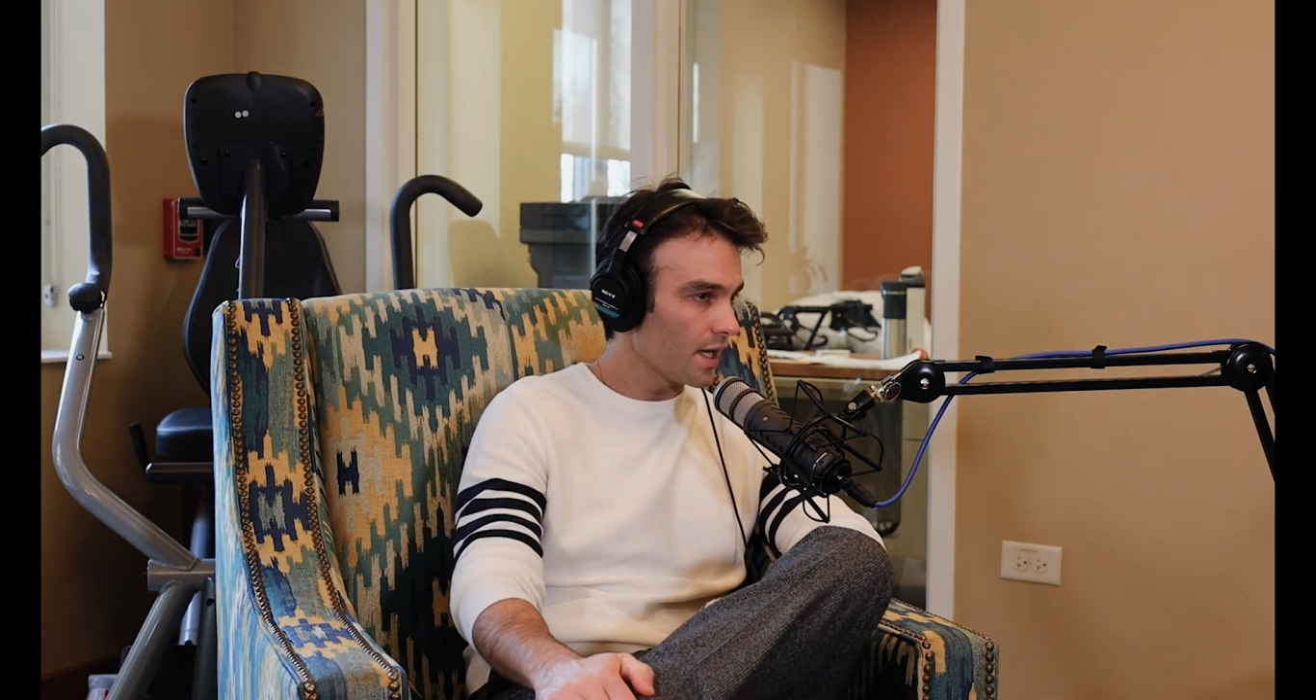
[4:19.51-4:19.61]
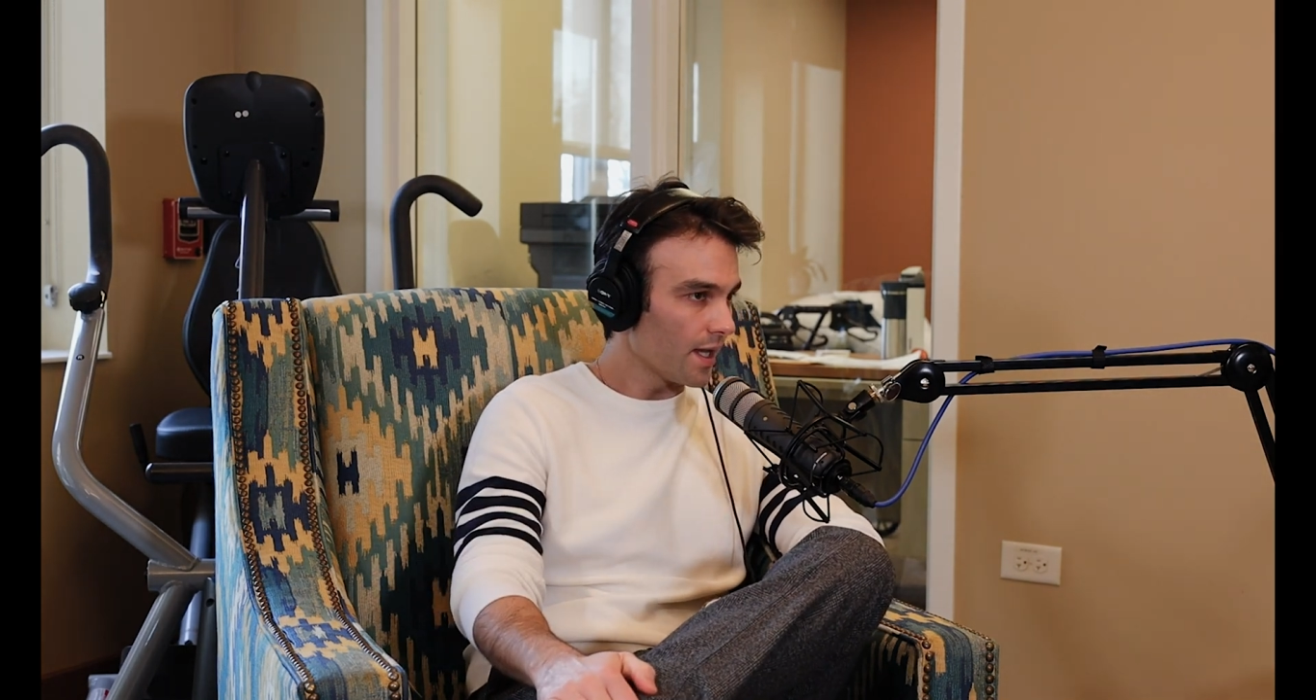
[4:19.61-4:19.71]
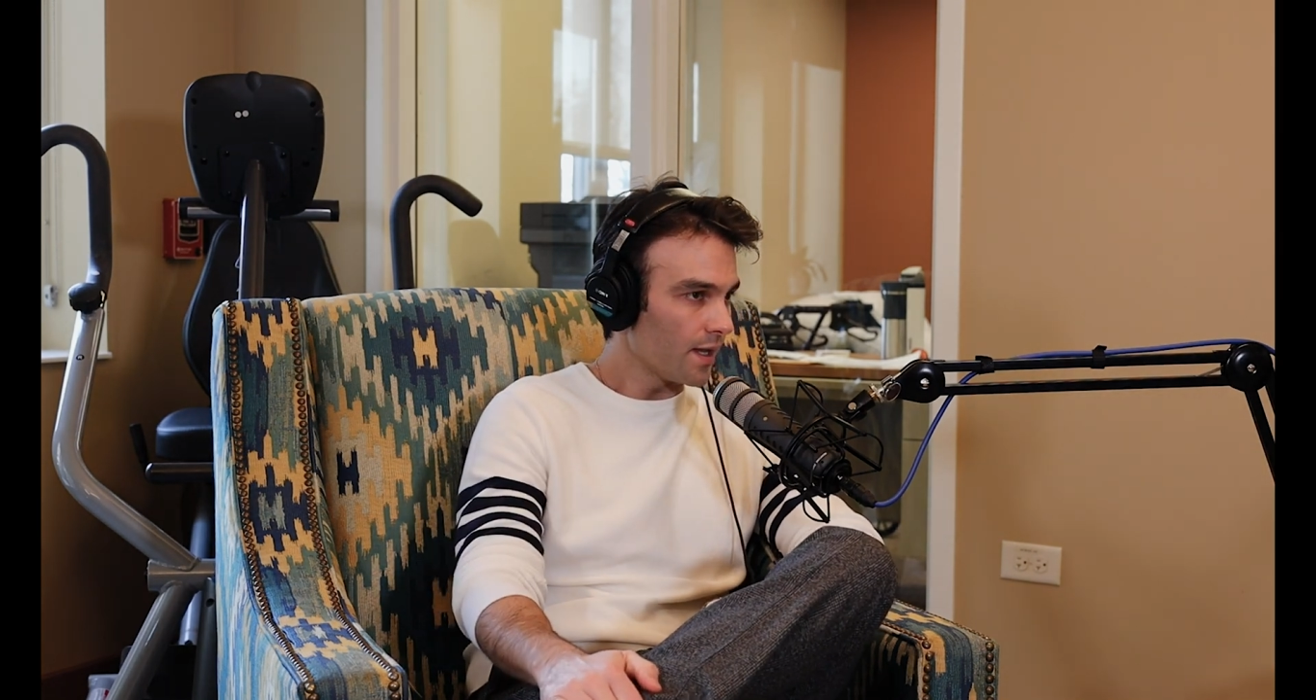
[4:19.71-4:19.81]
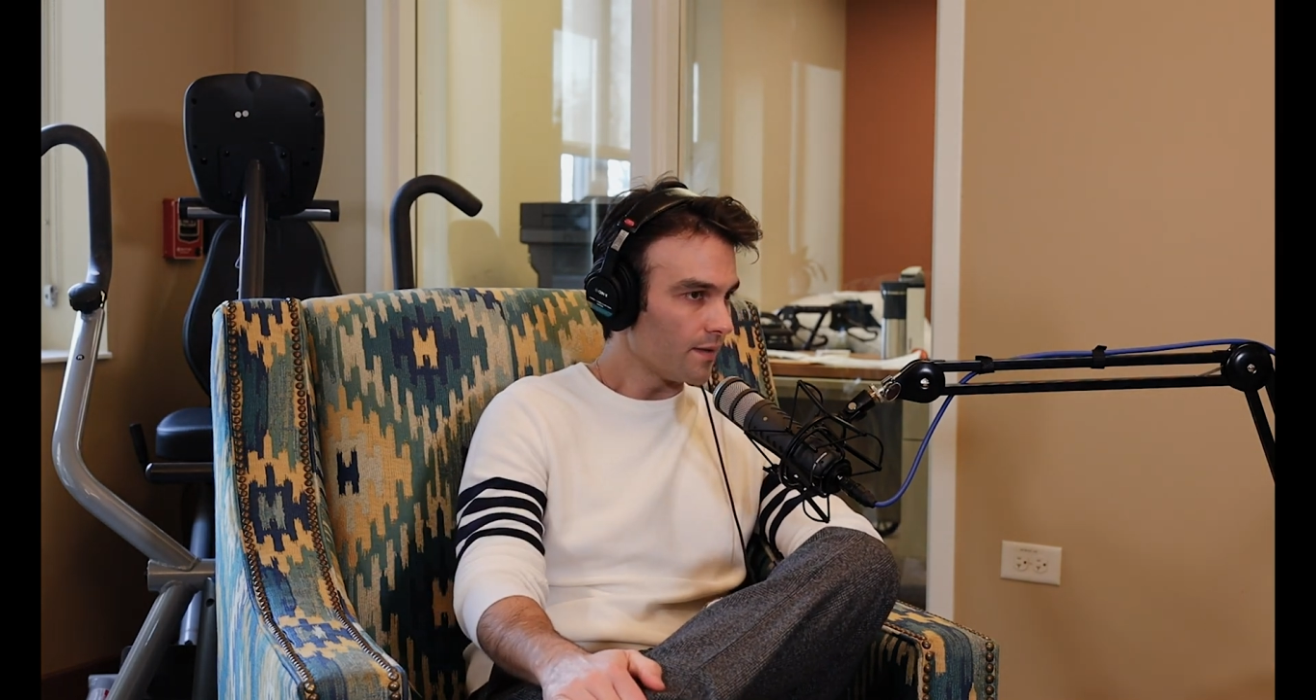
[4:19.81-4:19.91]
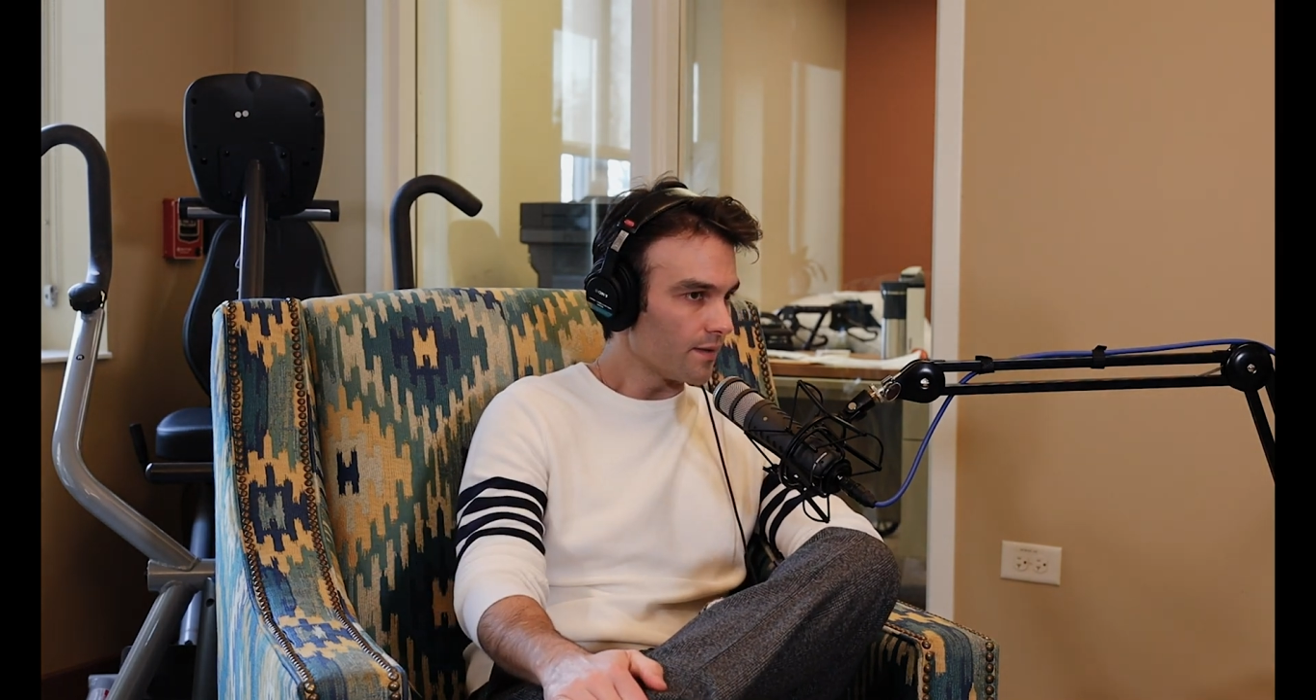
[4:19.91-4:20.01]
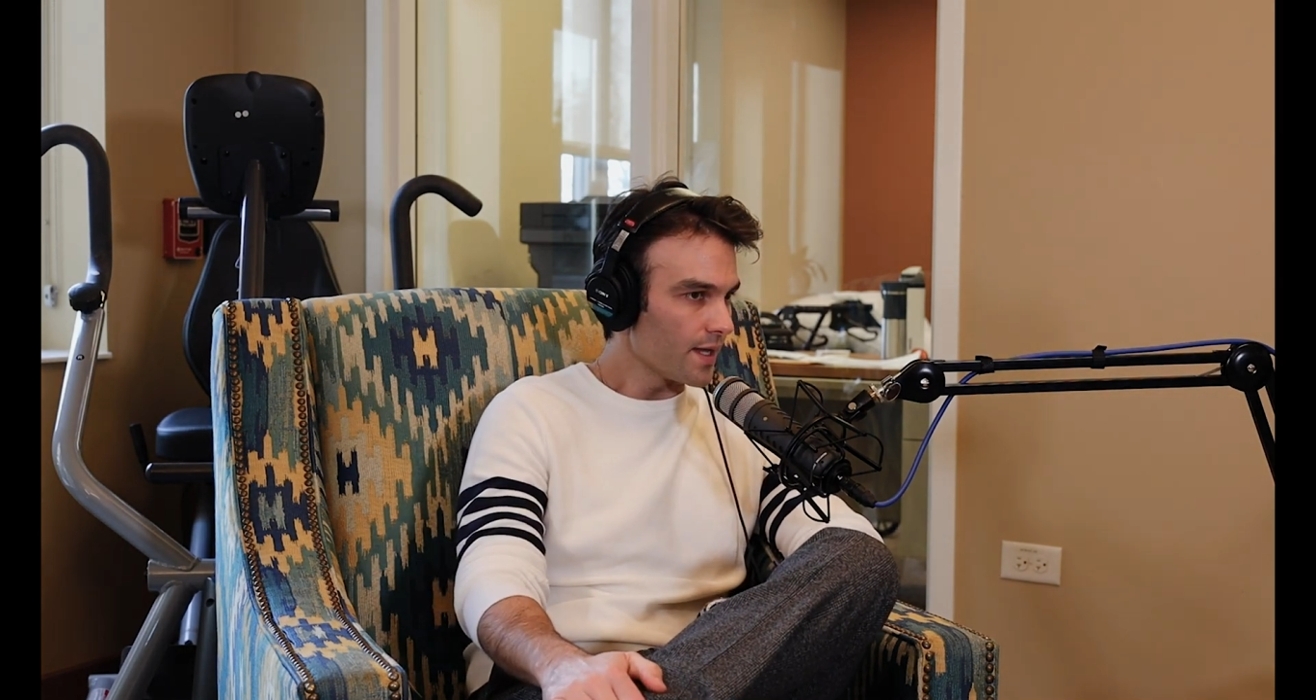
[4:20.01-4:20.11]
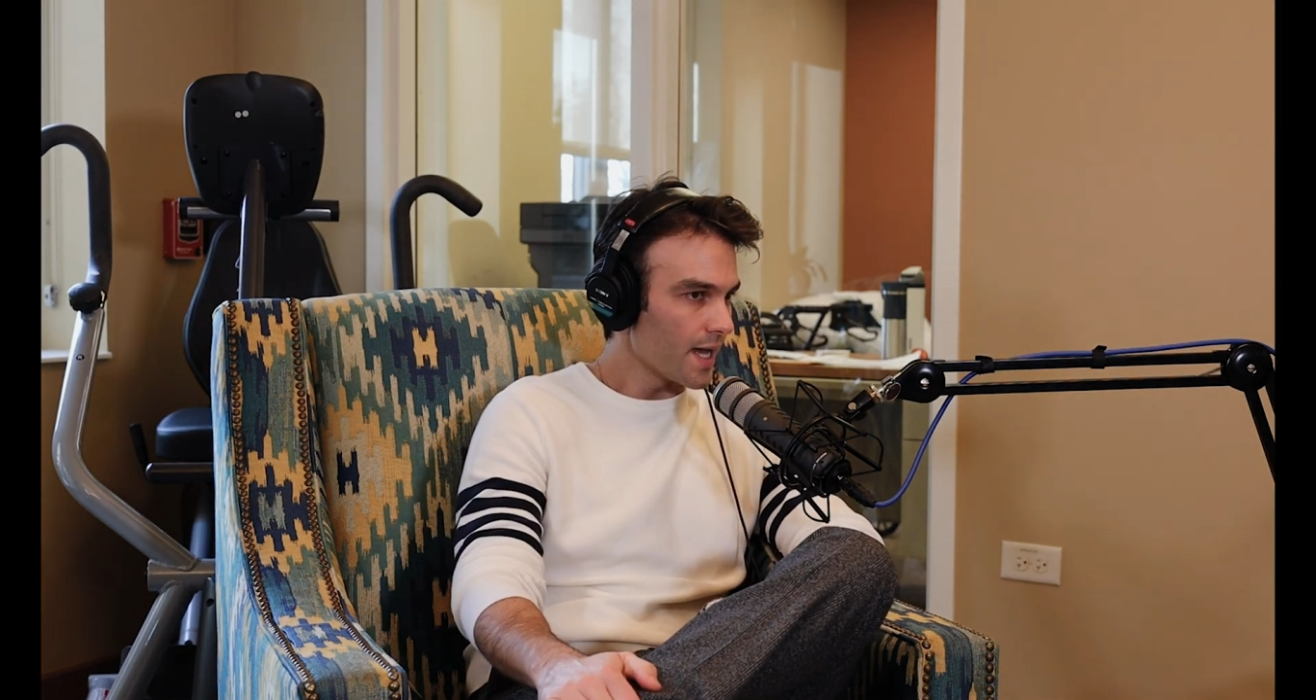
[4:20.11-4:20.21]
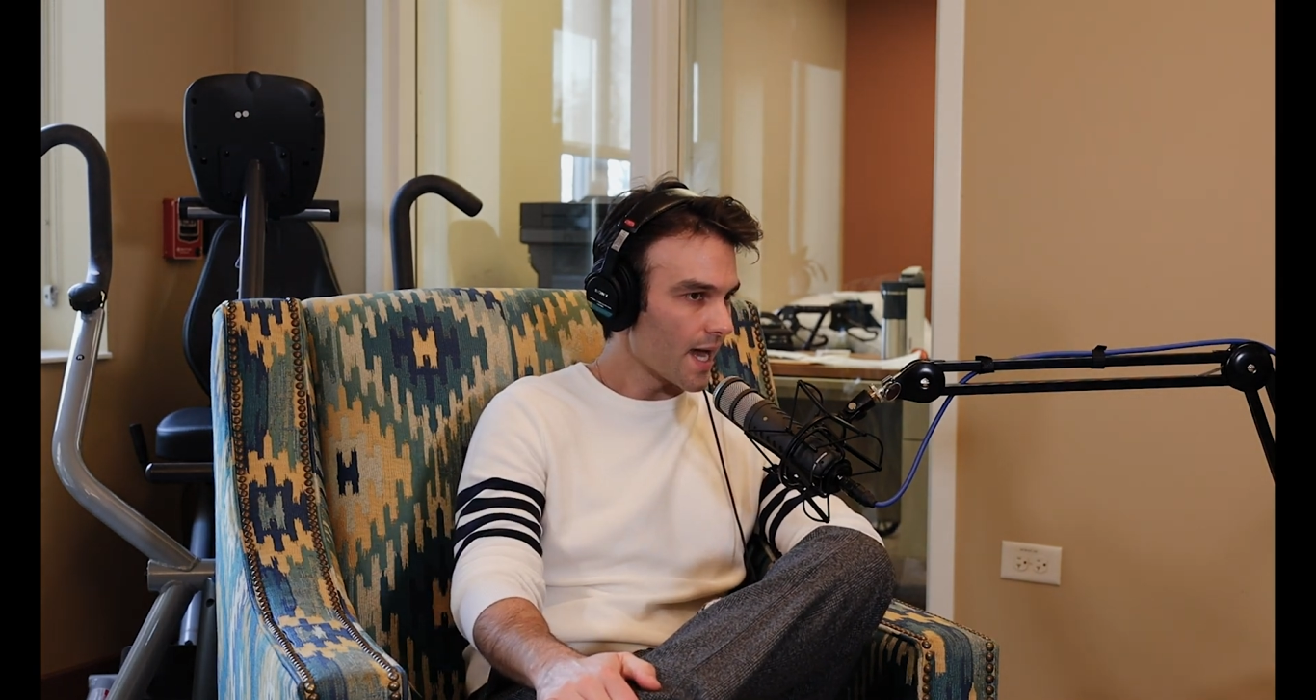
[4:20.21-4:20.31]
and they